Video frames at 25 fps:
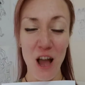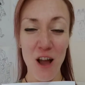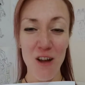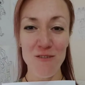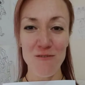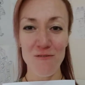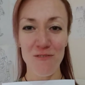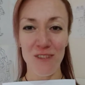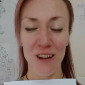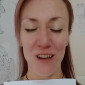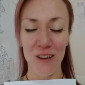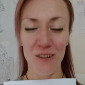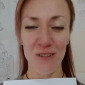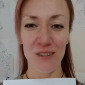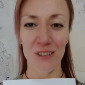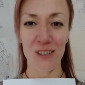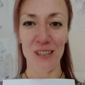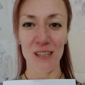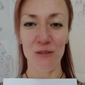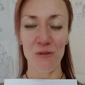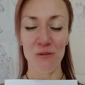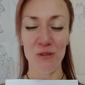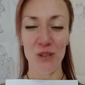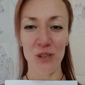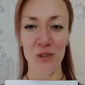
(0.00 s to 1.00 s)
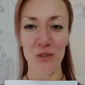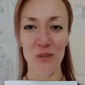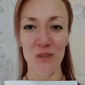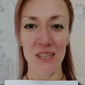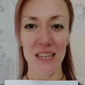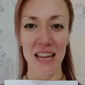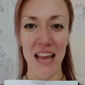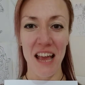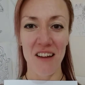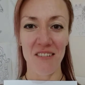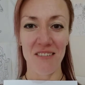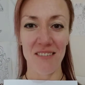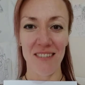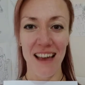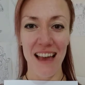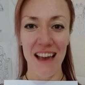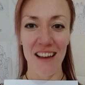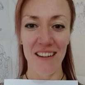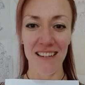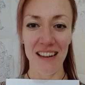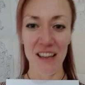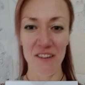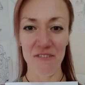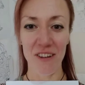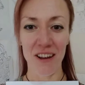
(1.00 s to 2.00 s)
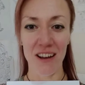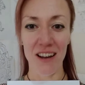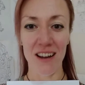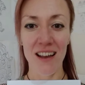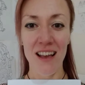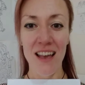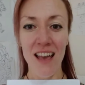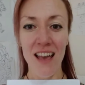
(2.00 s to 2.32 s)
overload the little dude in our liver.